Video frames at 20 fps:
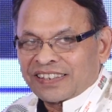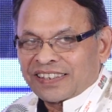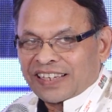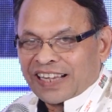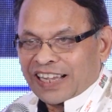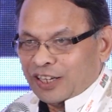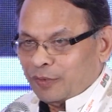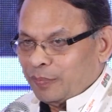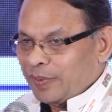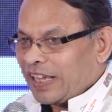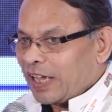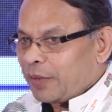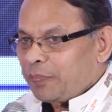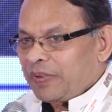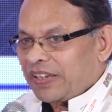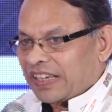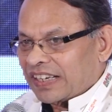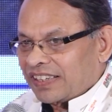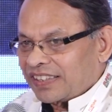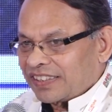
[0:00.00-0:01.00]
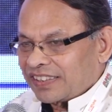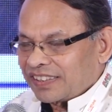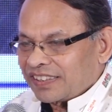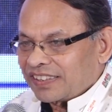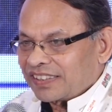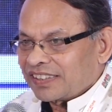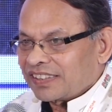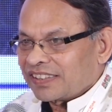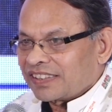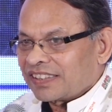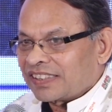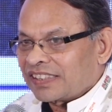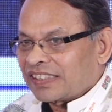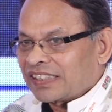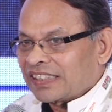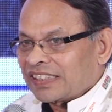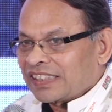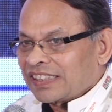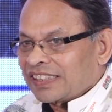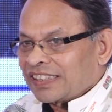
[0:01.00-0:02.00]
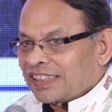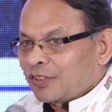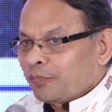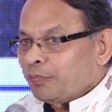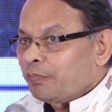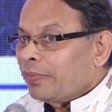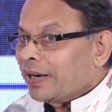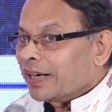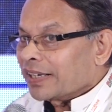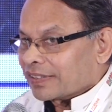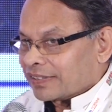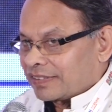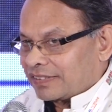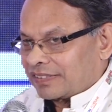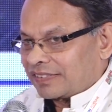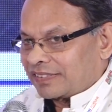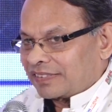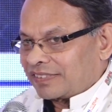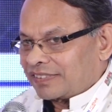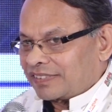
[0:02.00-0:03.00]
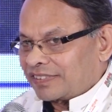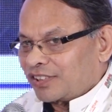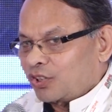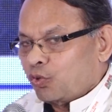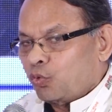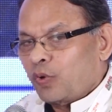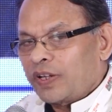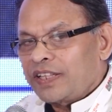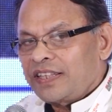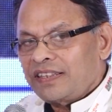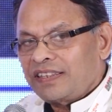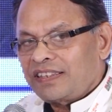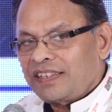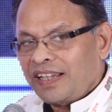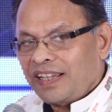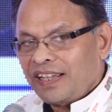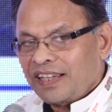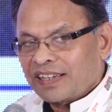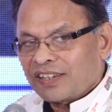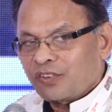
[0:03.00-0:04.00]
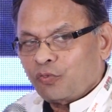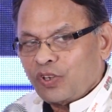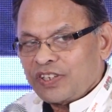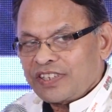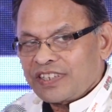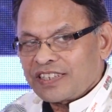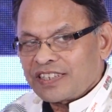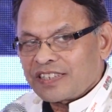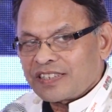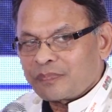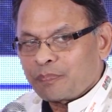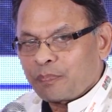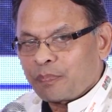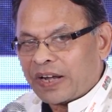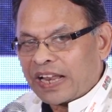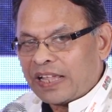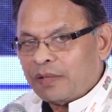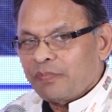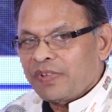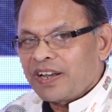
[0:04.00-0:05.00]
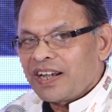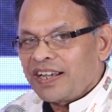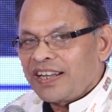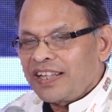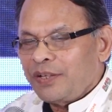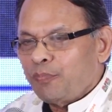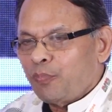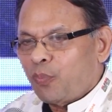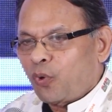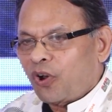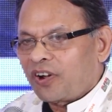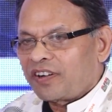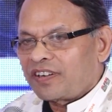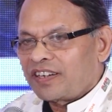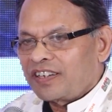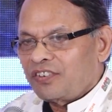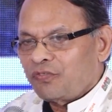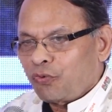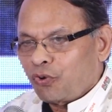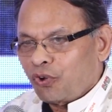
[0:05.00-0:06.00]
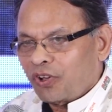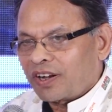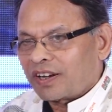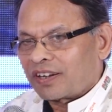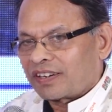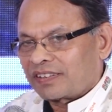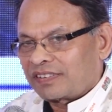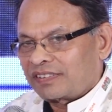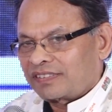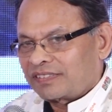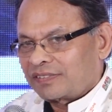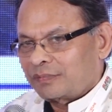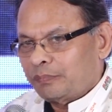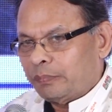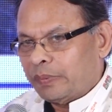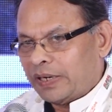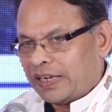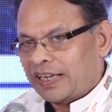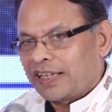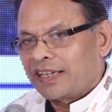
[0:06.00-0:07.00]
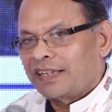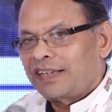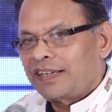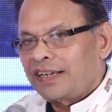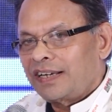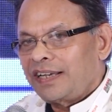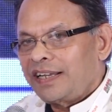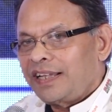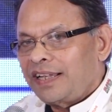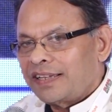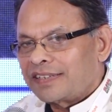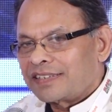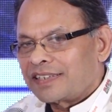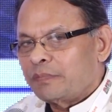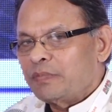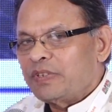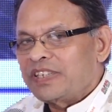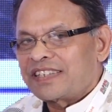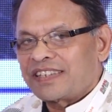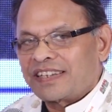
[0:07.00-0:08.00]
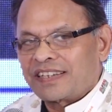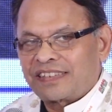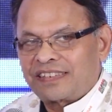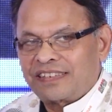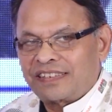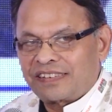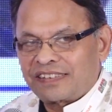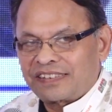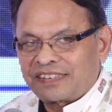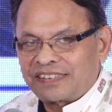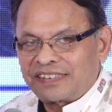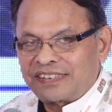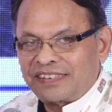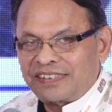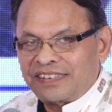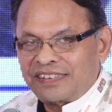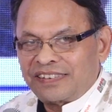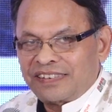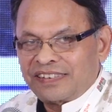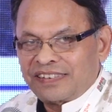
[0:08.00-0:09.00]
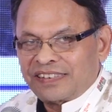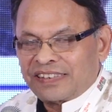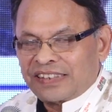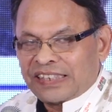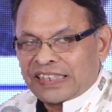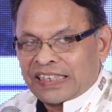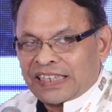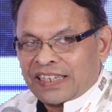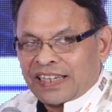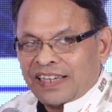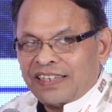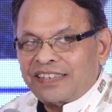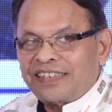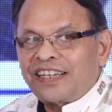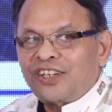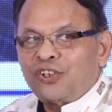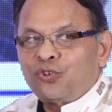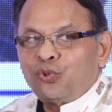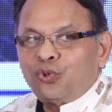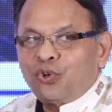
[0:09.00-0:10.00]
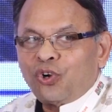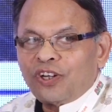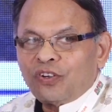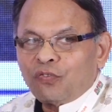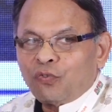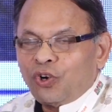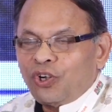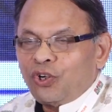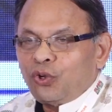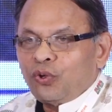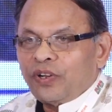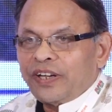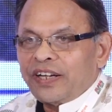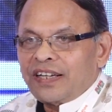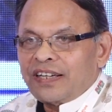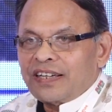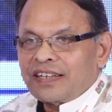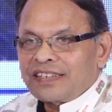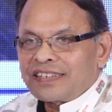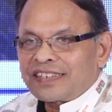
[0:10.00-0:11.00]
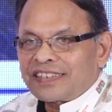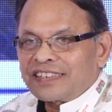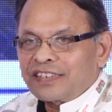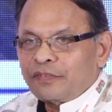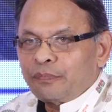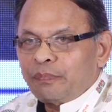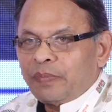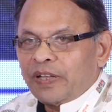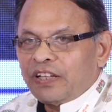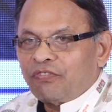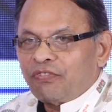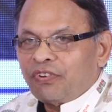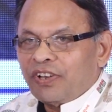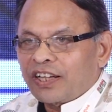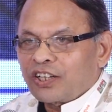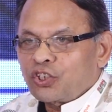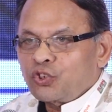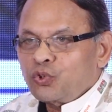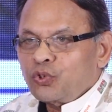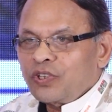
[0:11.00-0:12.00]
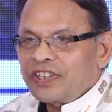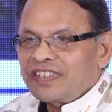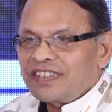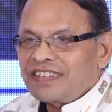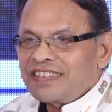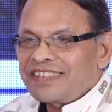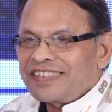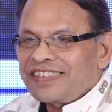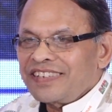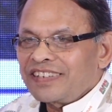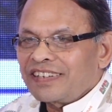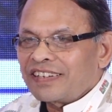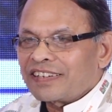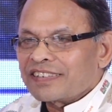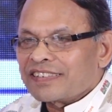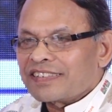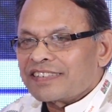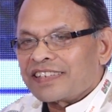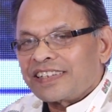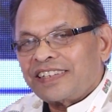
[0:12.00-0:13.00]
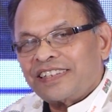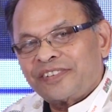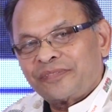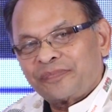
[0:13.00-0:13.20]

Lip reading: I'll be happy. But one thing which is primarily important for particularly SME sector is I do not want to get disturbed by fluctuations in currency.